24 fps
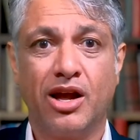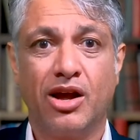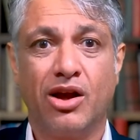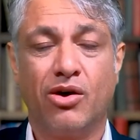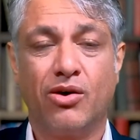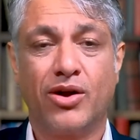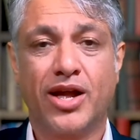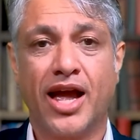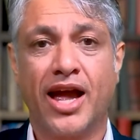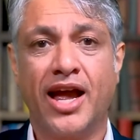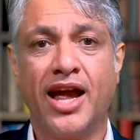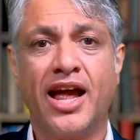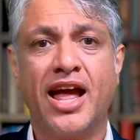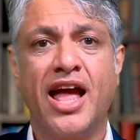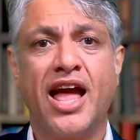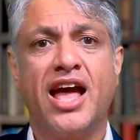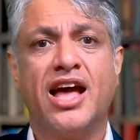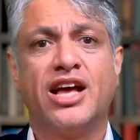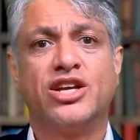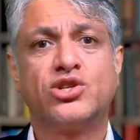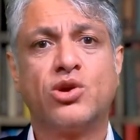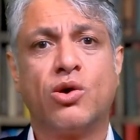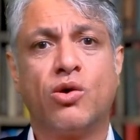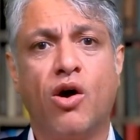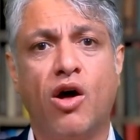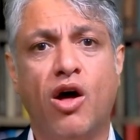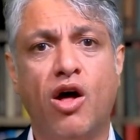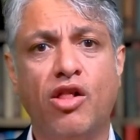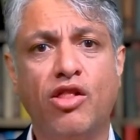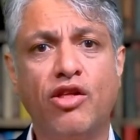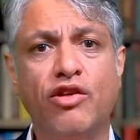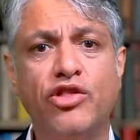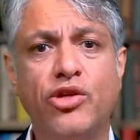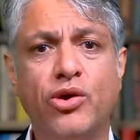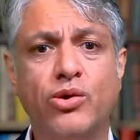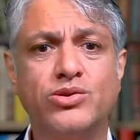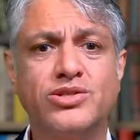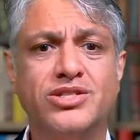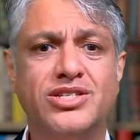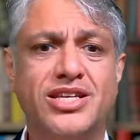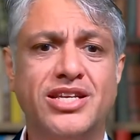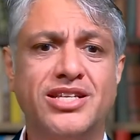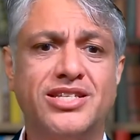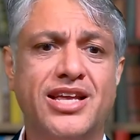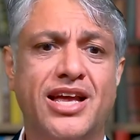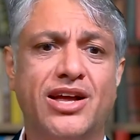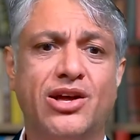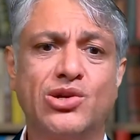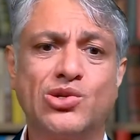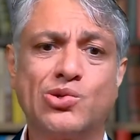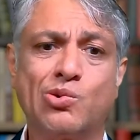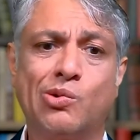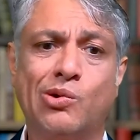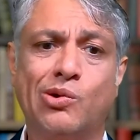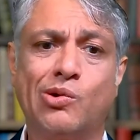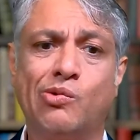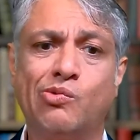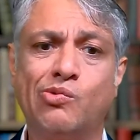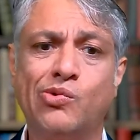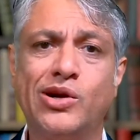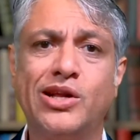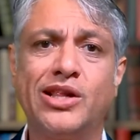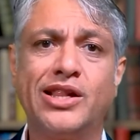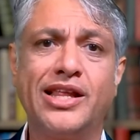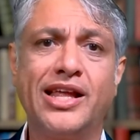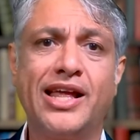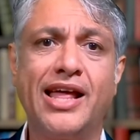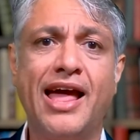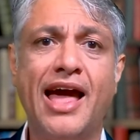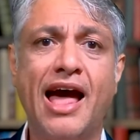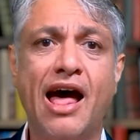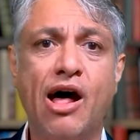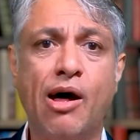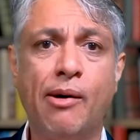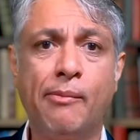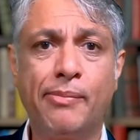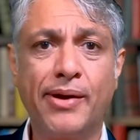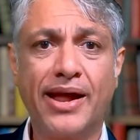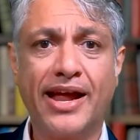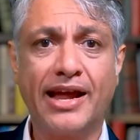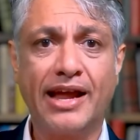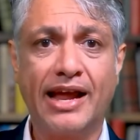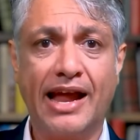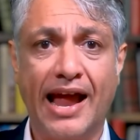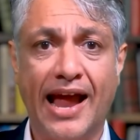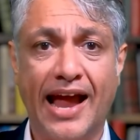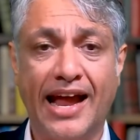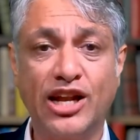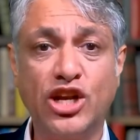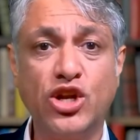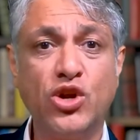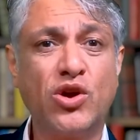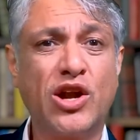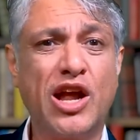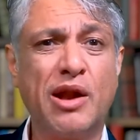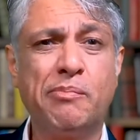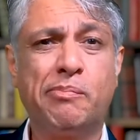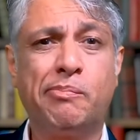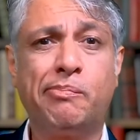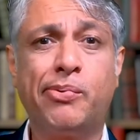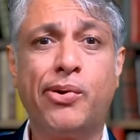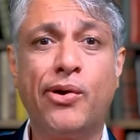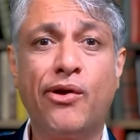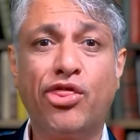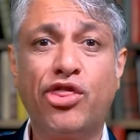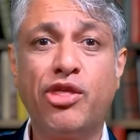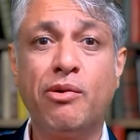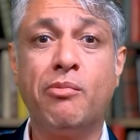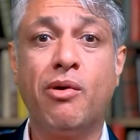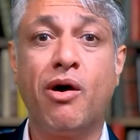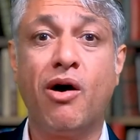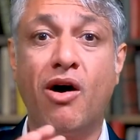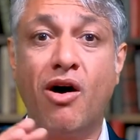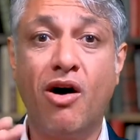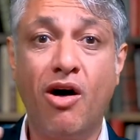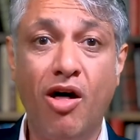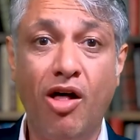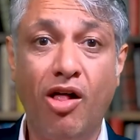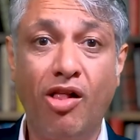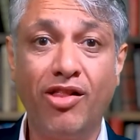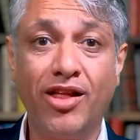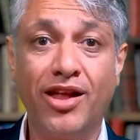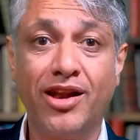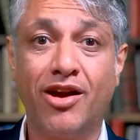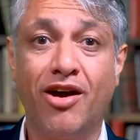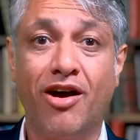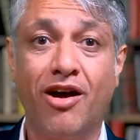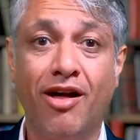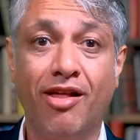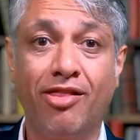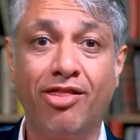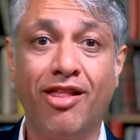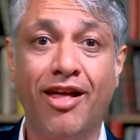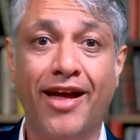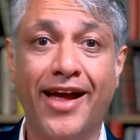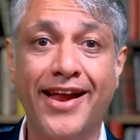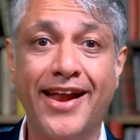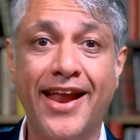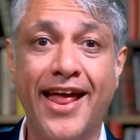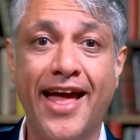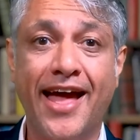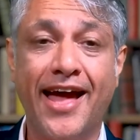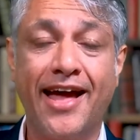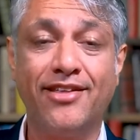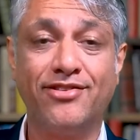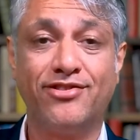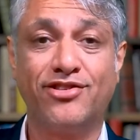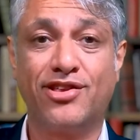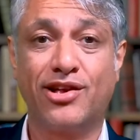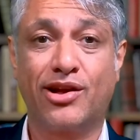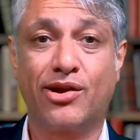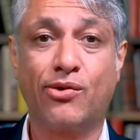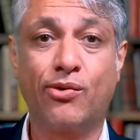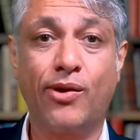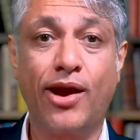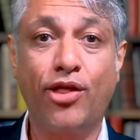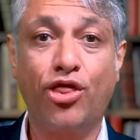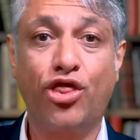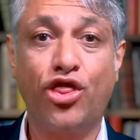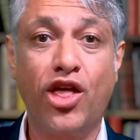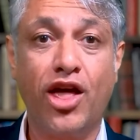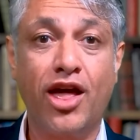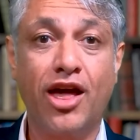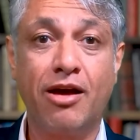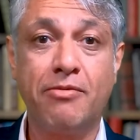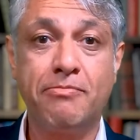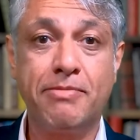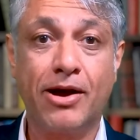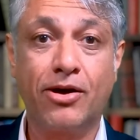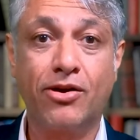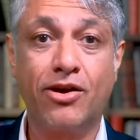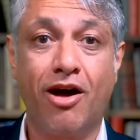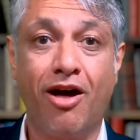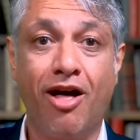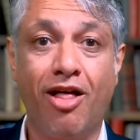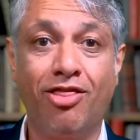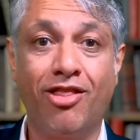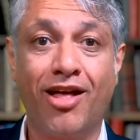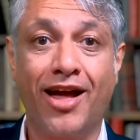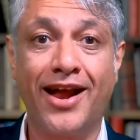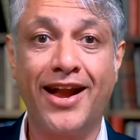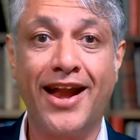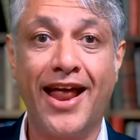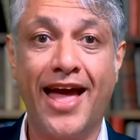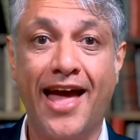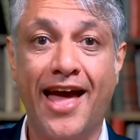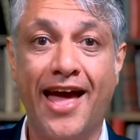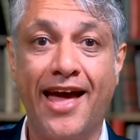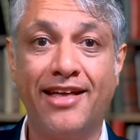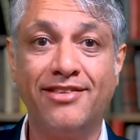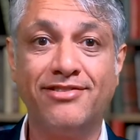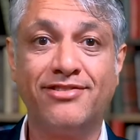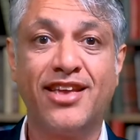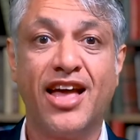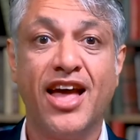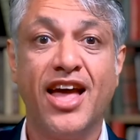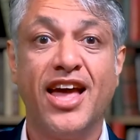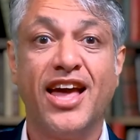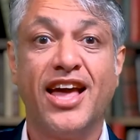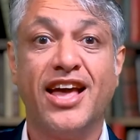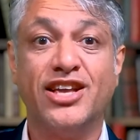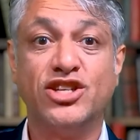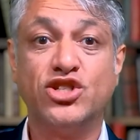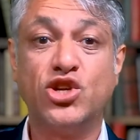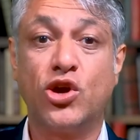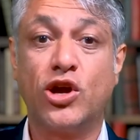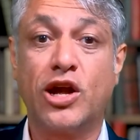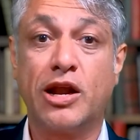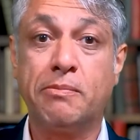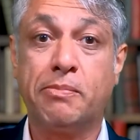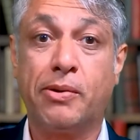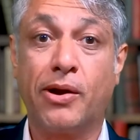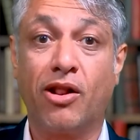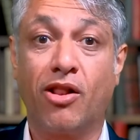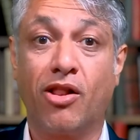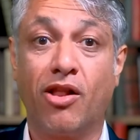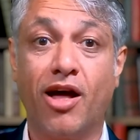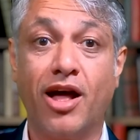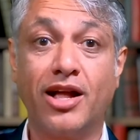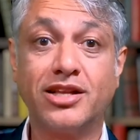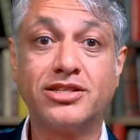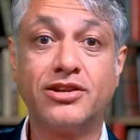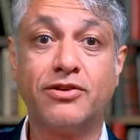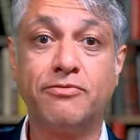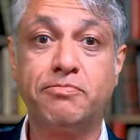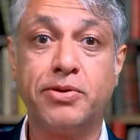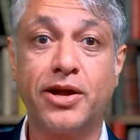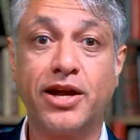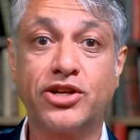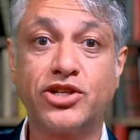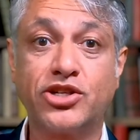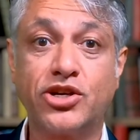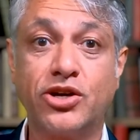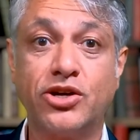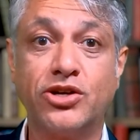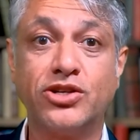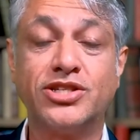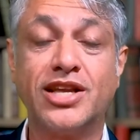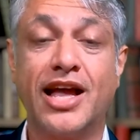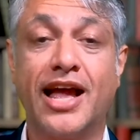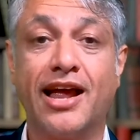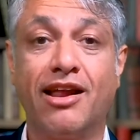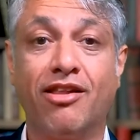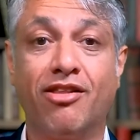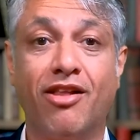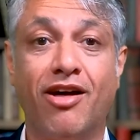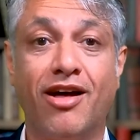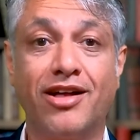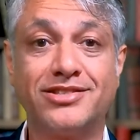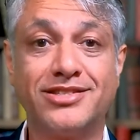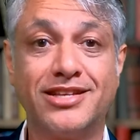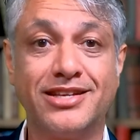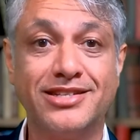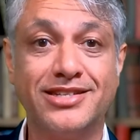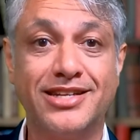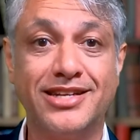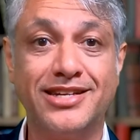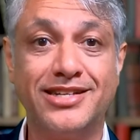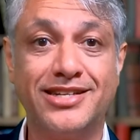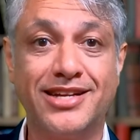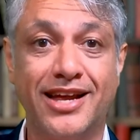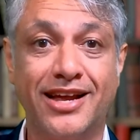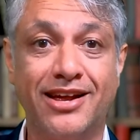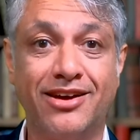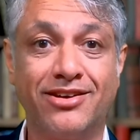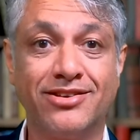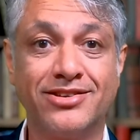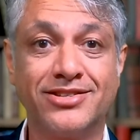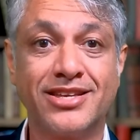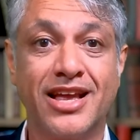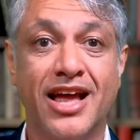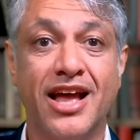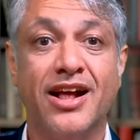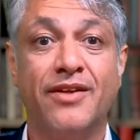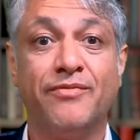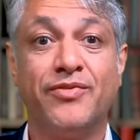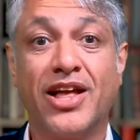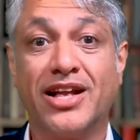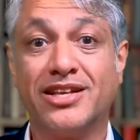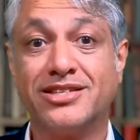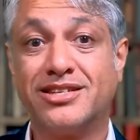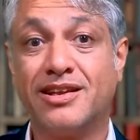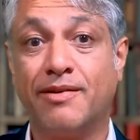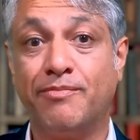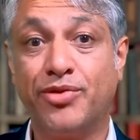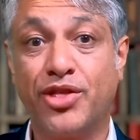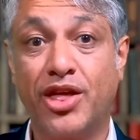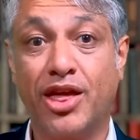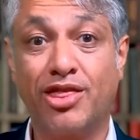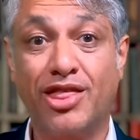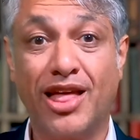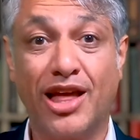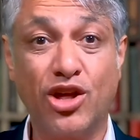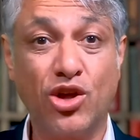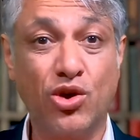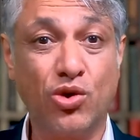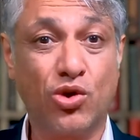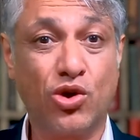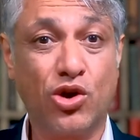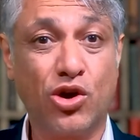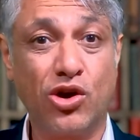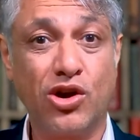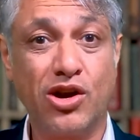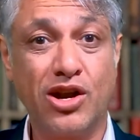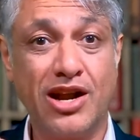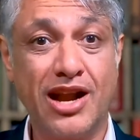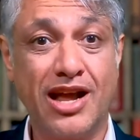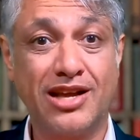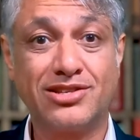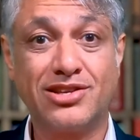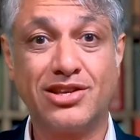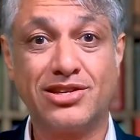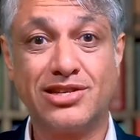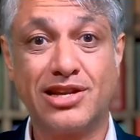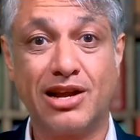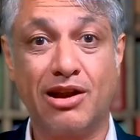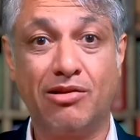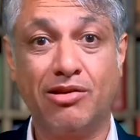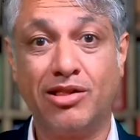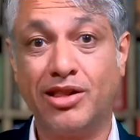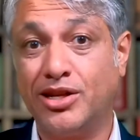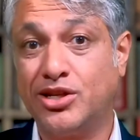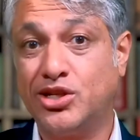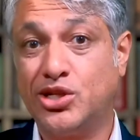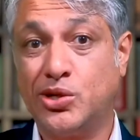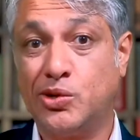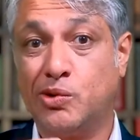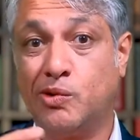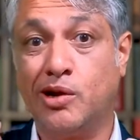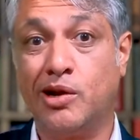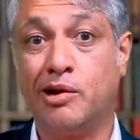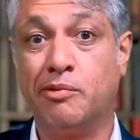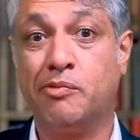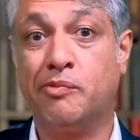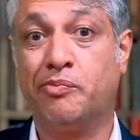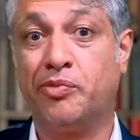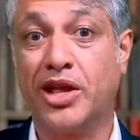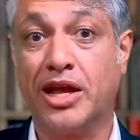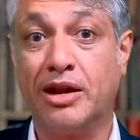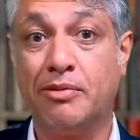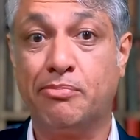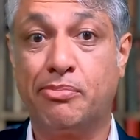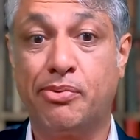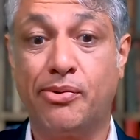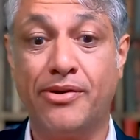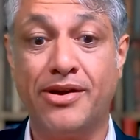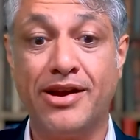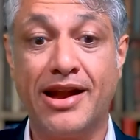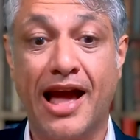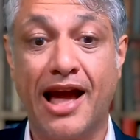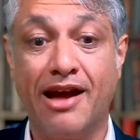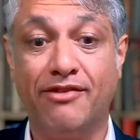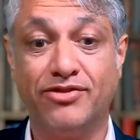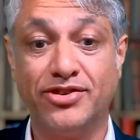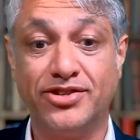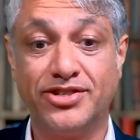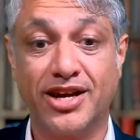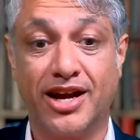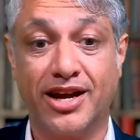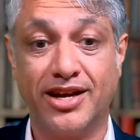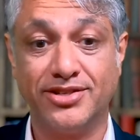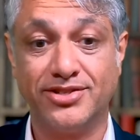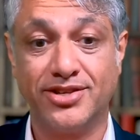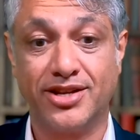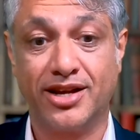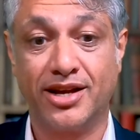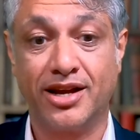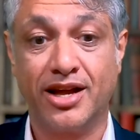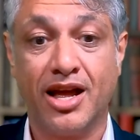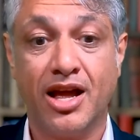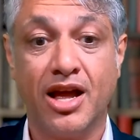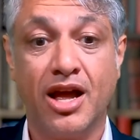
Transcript: Okay, so all of those details will really help, and you can put them all in online ads. The great thing about online ads is you can put lots of pictures and lots of details. That's something that you couldn't necessarily do in print advertising.